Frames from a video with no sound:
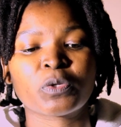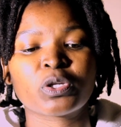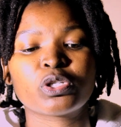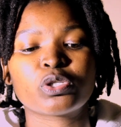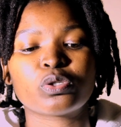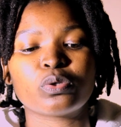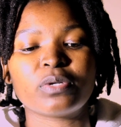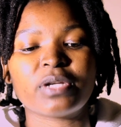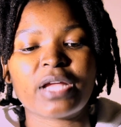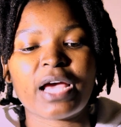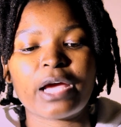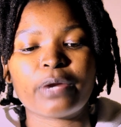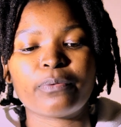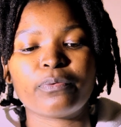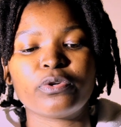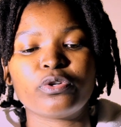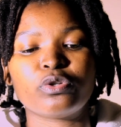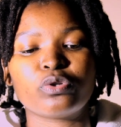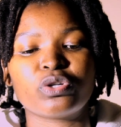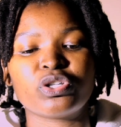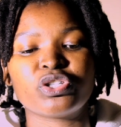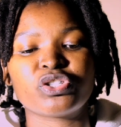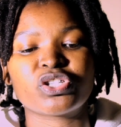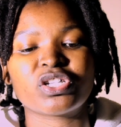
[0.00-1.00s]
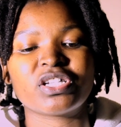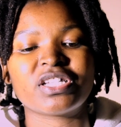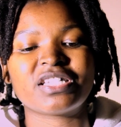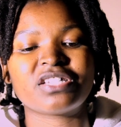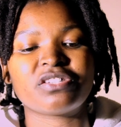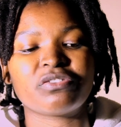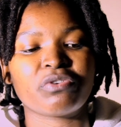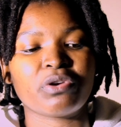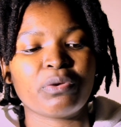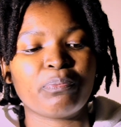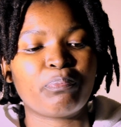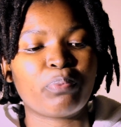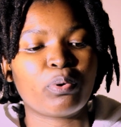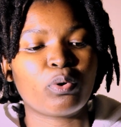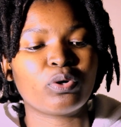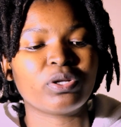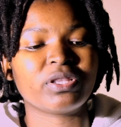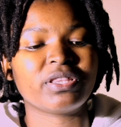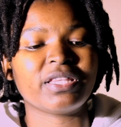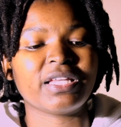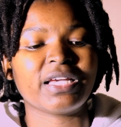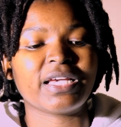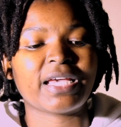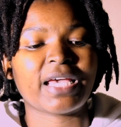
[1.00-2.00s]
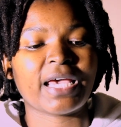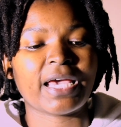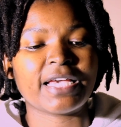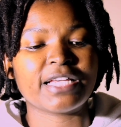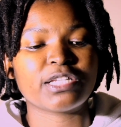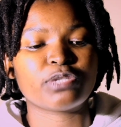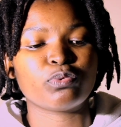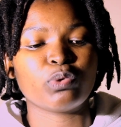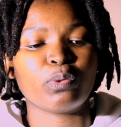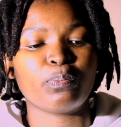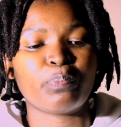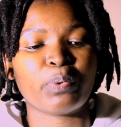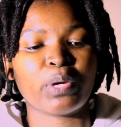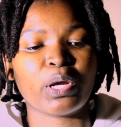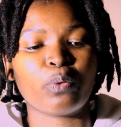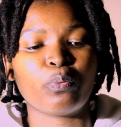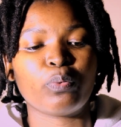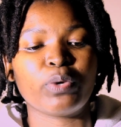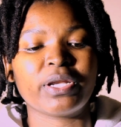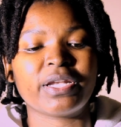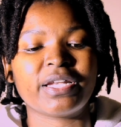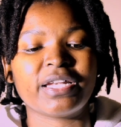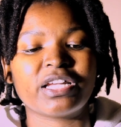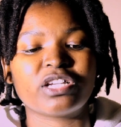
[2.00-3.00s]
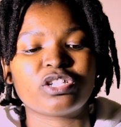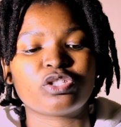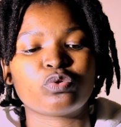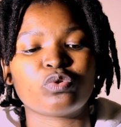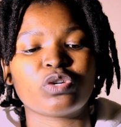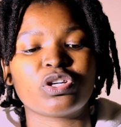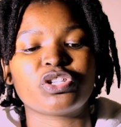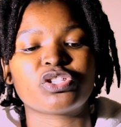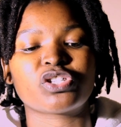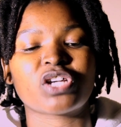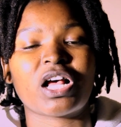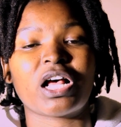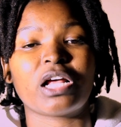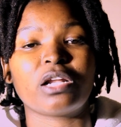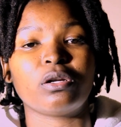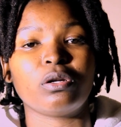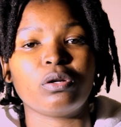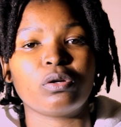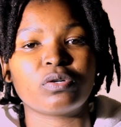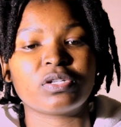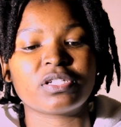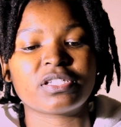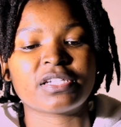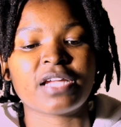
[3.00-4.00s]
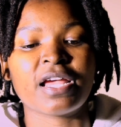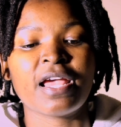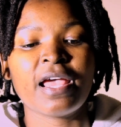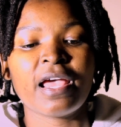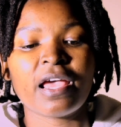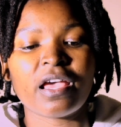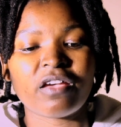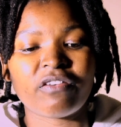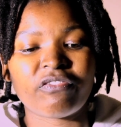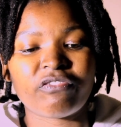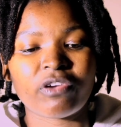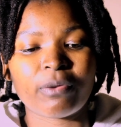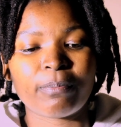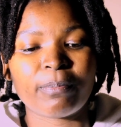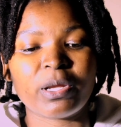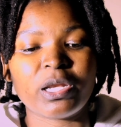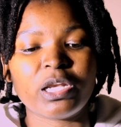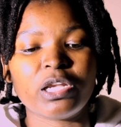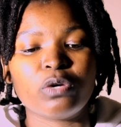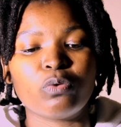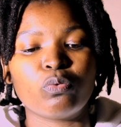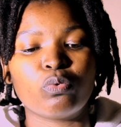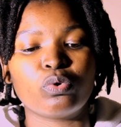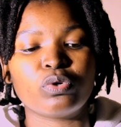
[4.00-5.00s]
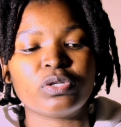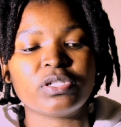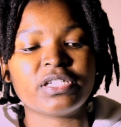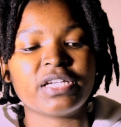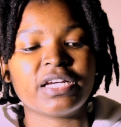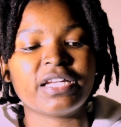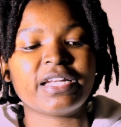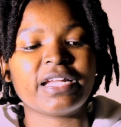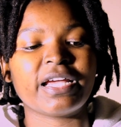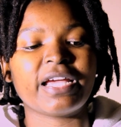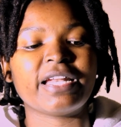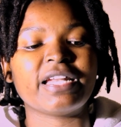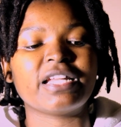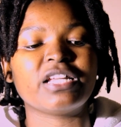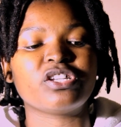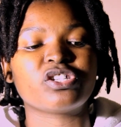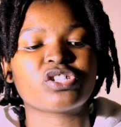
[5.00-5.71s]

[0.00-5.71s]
Tonight, we don't just report the case, we bear witness to a child lost, a family wounded, and a